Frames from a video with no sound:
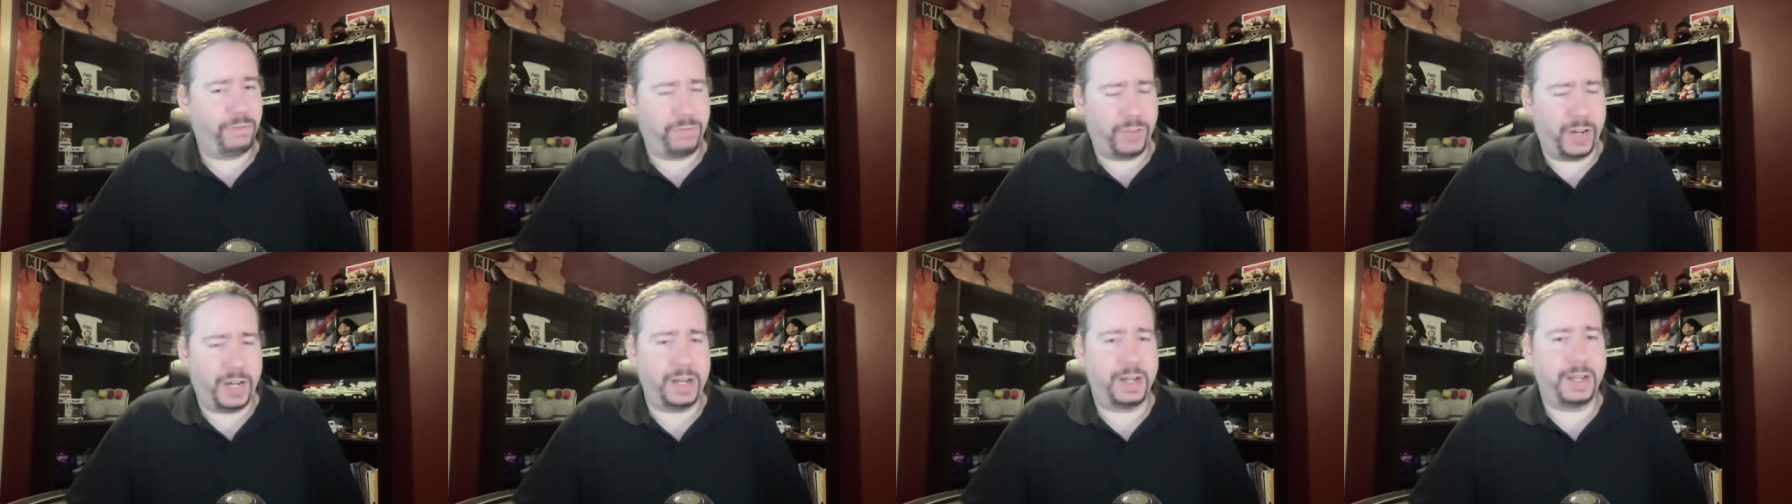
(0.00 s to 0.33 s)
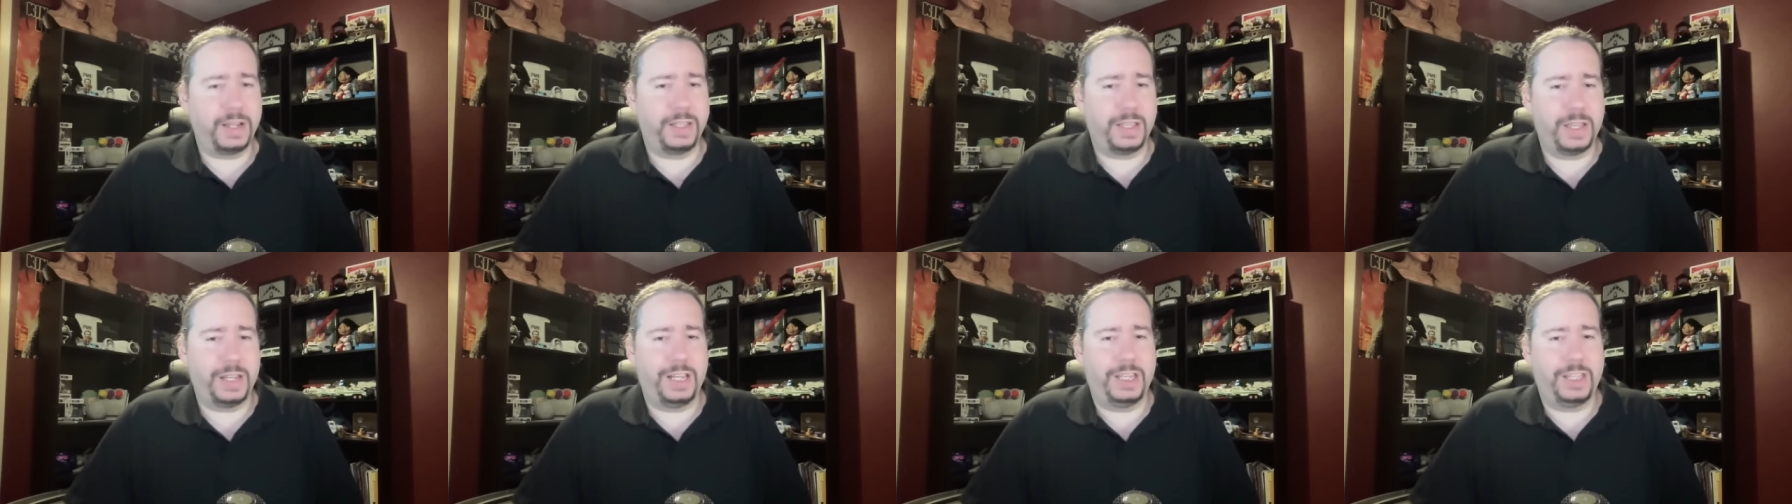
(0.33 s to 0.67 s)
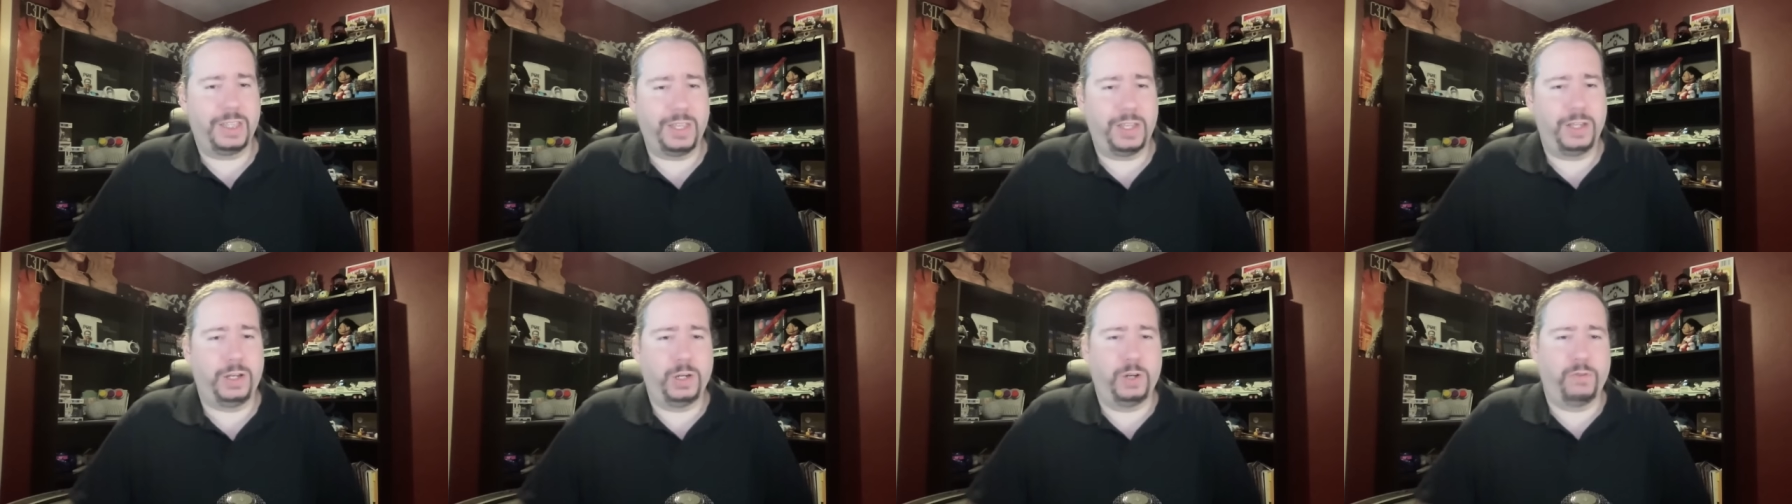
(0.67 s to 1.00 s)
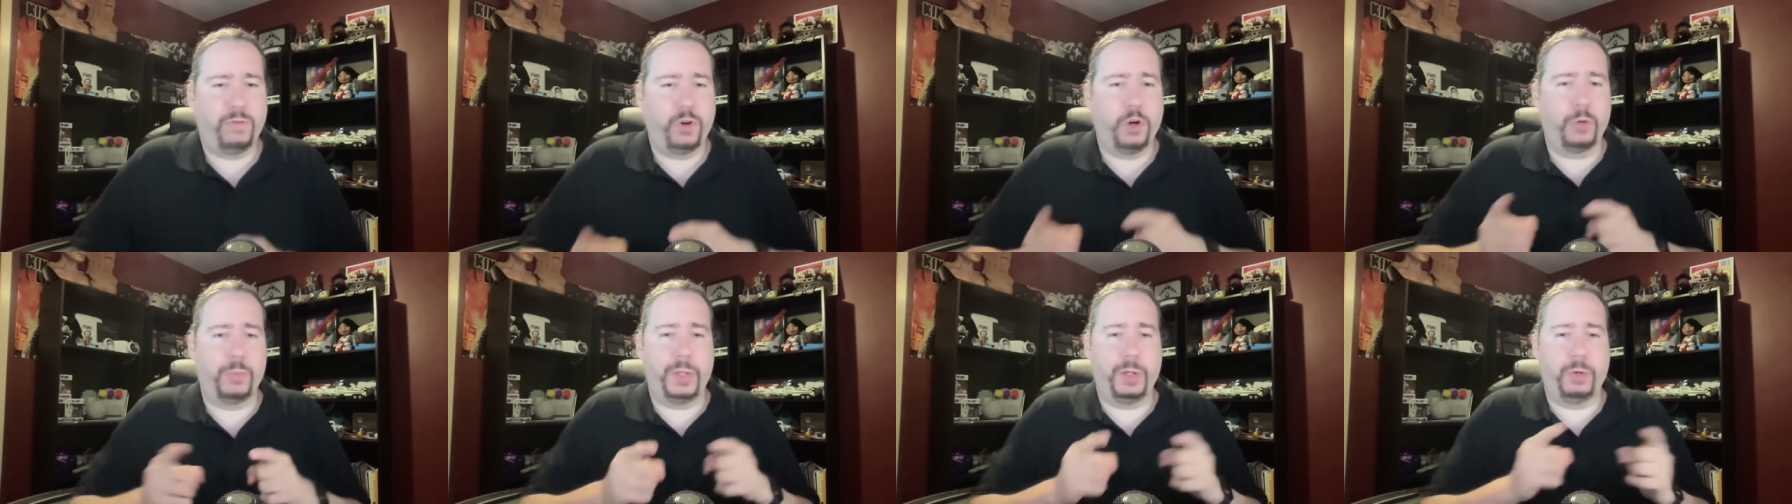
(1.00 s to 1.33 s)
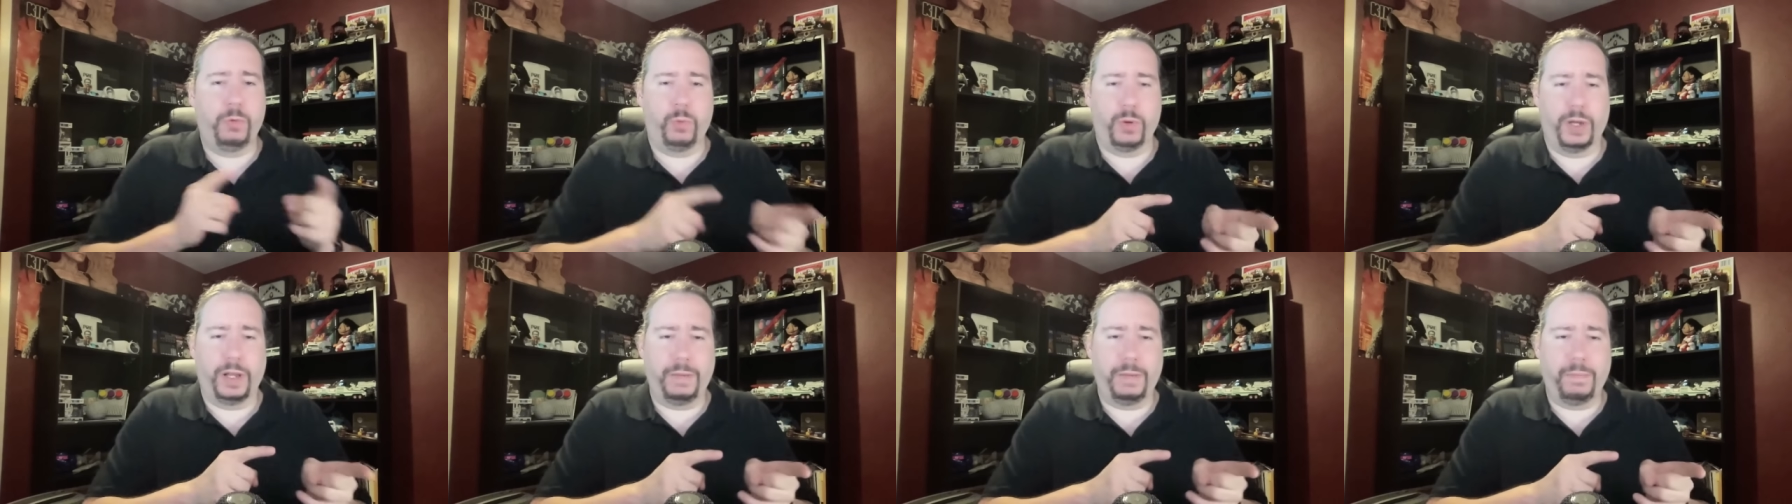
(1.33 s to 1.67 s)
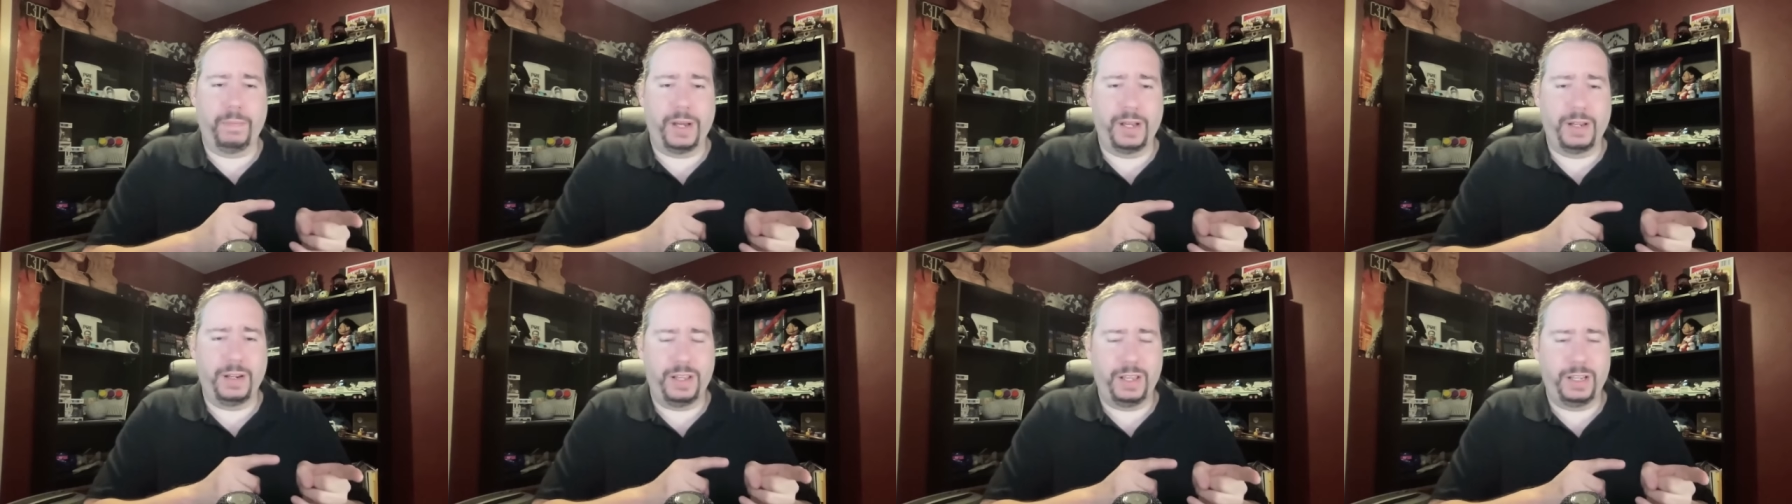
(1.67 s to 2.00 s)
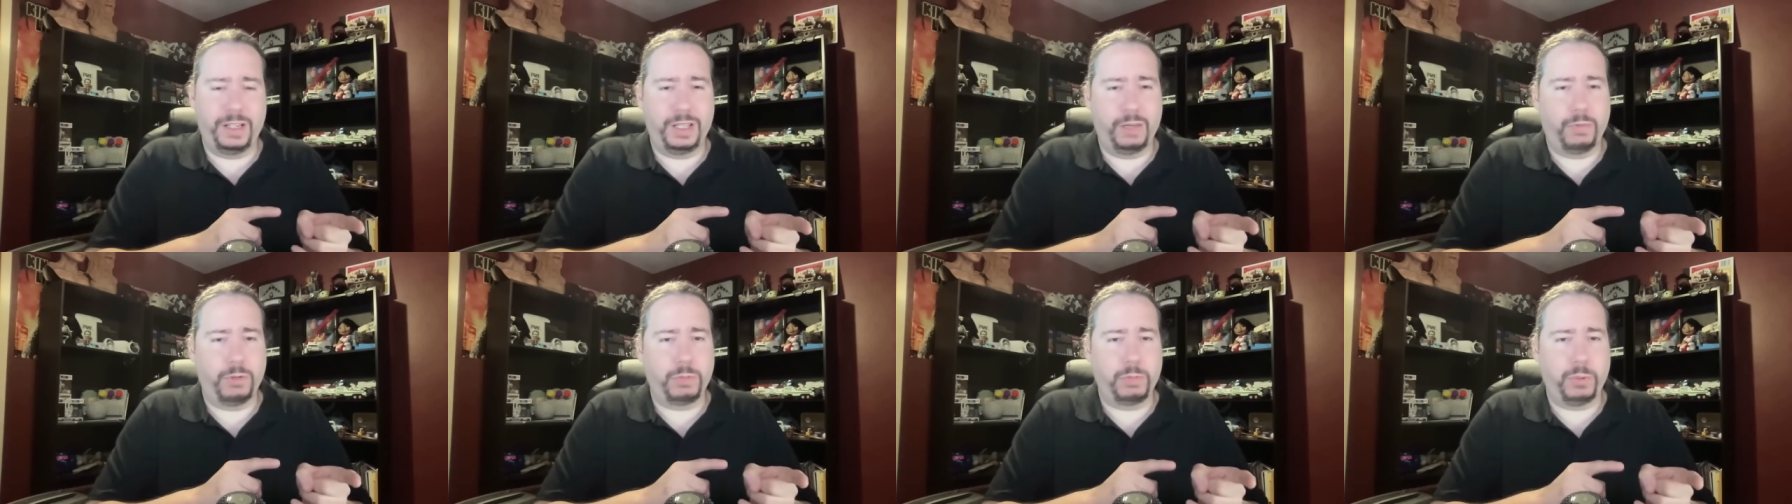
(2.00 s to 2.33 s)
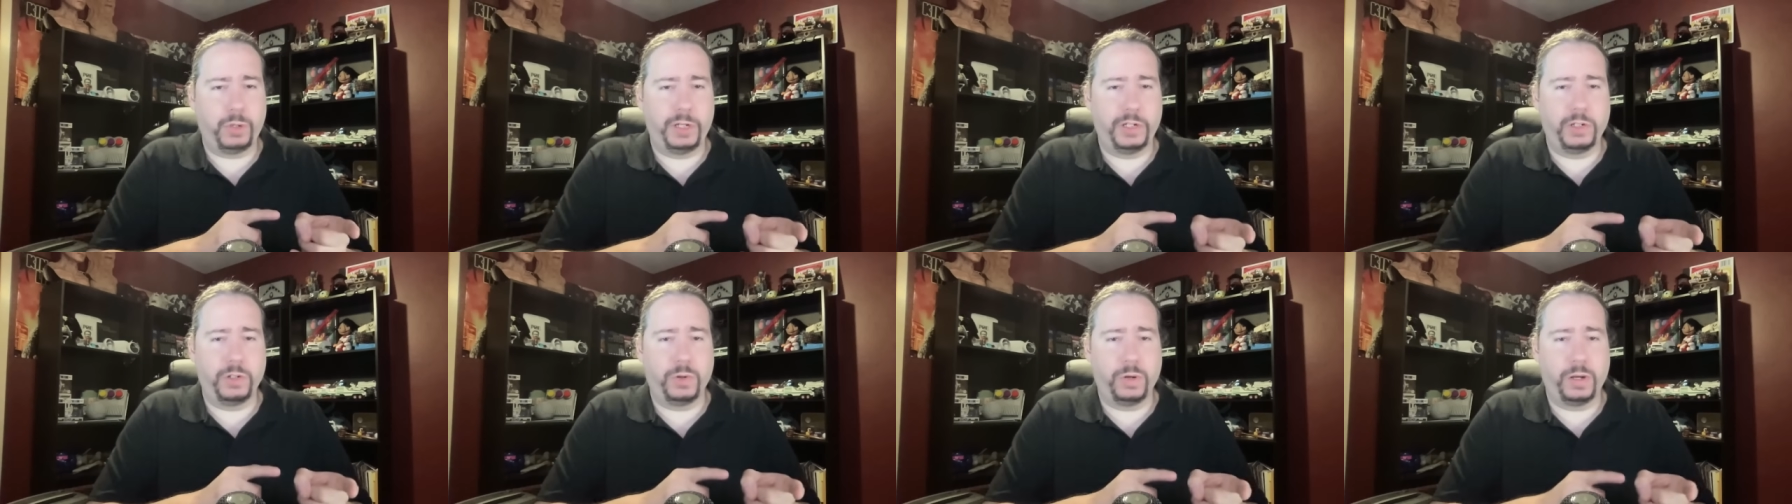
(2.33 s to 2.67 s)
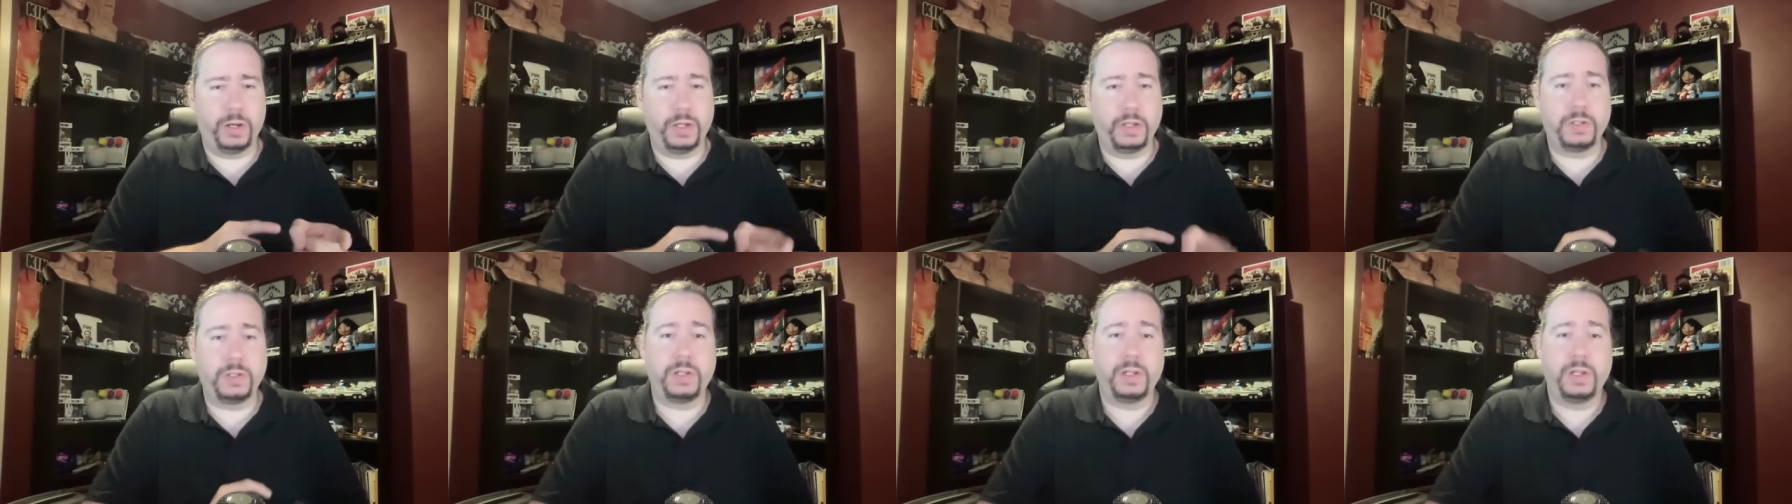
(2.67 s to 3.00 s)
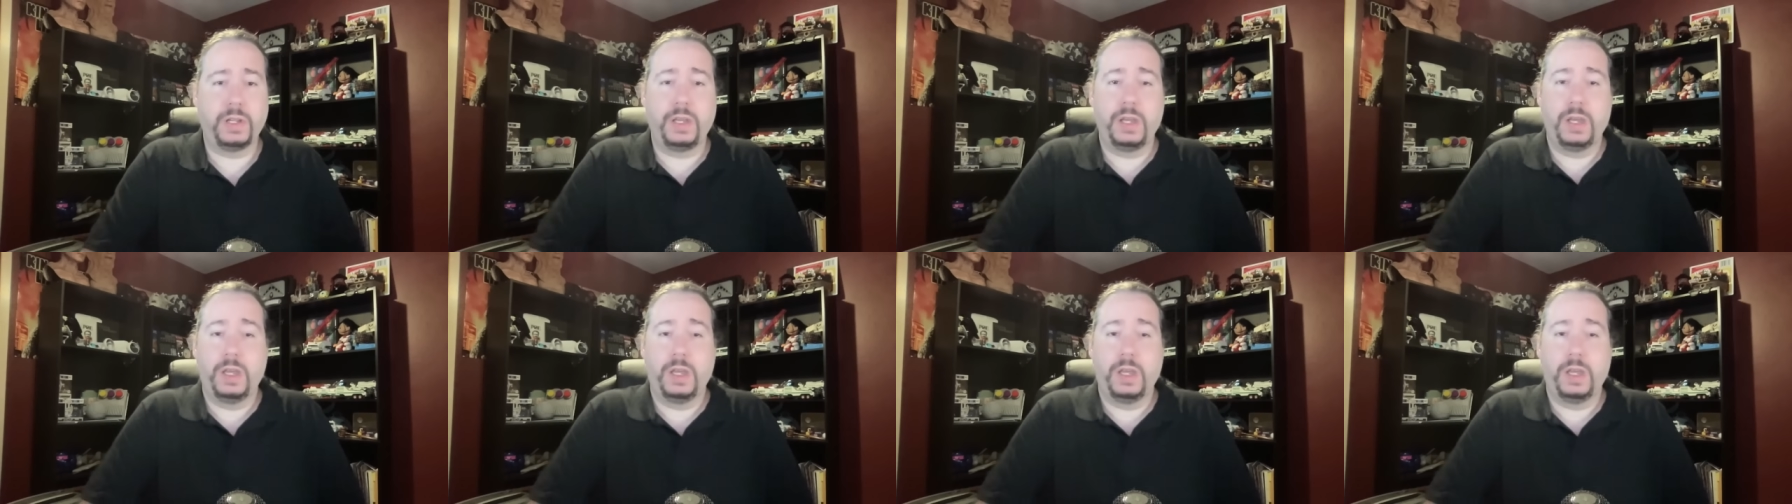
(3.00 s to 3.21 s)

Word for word: find anything confirmed to be written by Nick that was plagiarized,